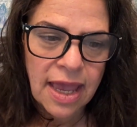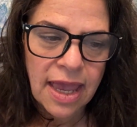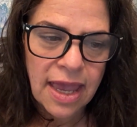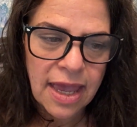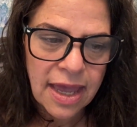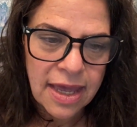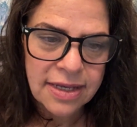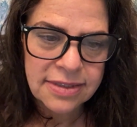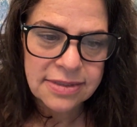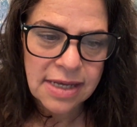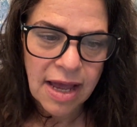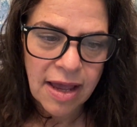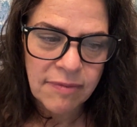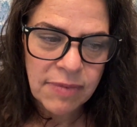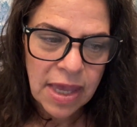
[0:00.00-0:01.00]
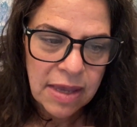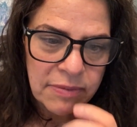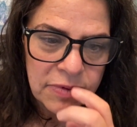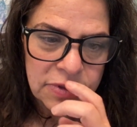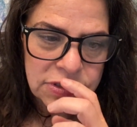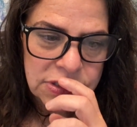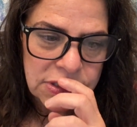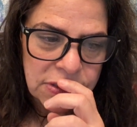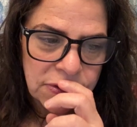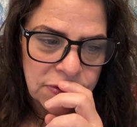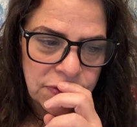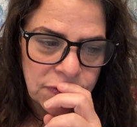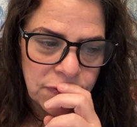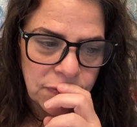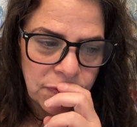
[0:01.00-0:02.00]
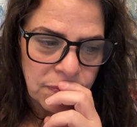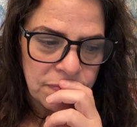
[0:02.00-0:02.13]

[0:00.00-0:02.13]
And I'm able to